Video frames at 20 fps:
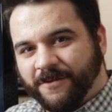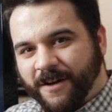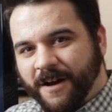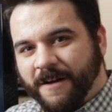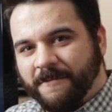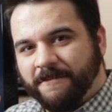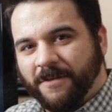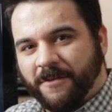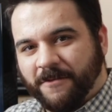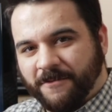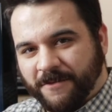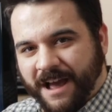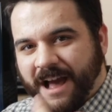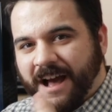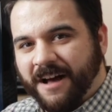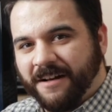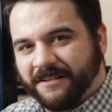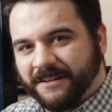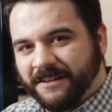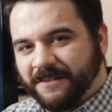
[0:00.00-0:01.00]
from the
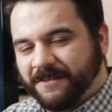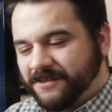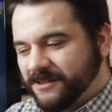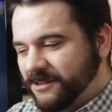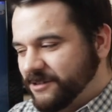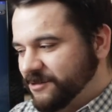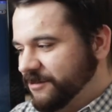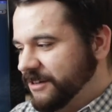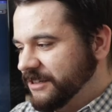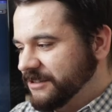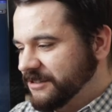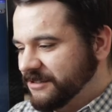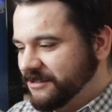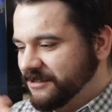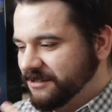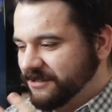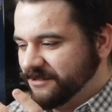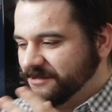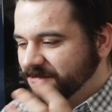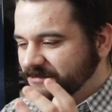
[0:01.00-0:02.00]
reality of the situation,
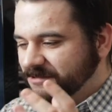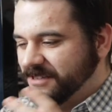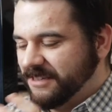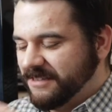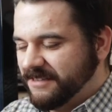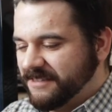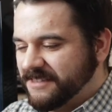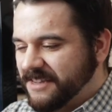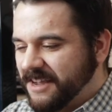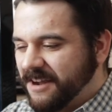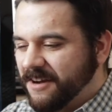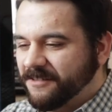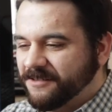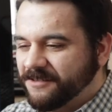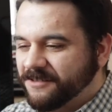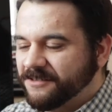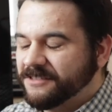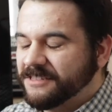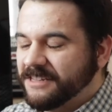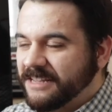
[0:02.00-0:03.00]
just see these
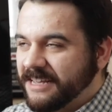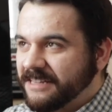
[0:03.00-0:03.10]
characters,